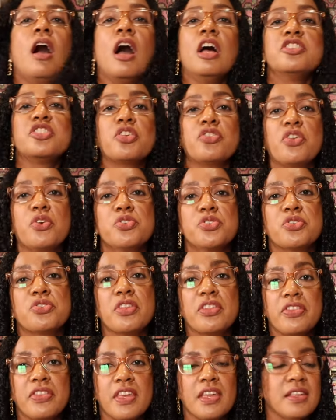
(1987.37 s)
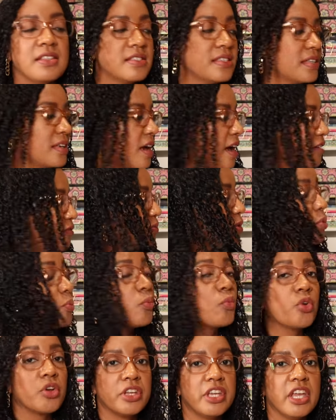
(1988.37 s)
So those are the things that I've
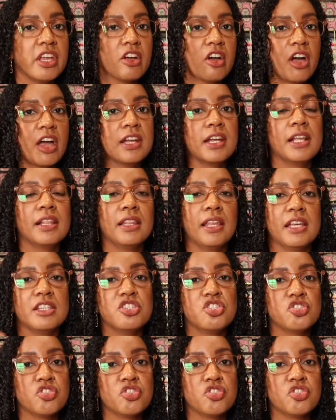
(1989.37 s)
been working on. Let's